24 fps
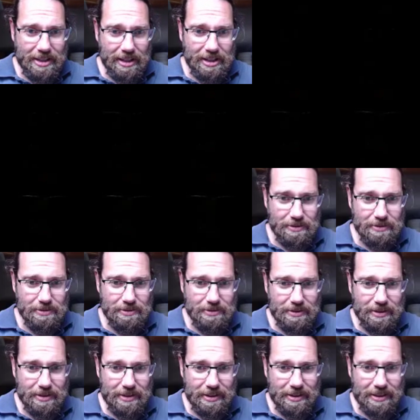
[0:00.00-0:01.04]
a list of
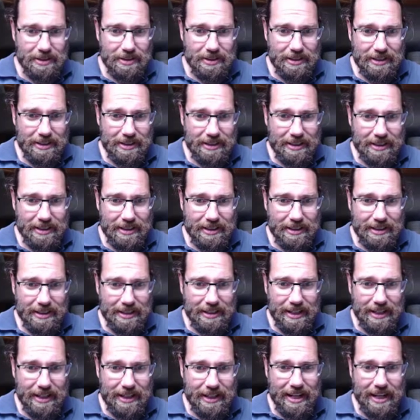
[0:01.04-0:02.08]

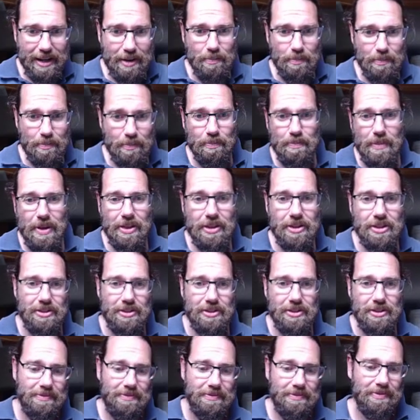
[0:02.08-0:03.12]
um,
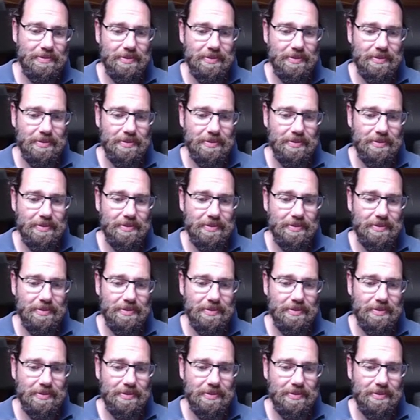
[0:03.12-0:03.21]
methods.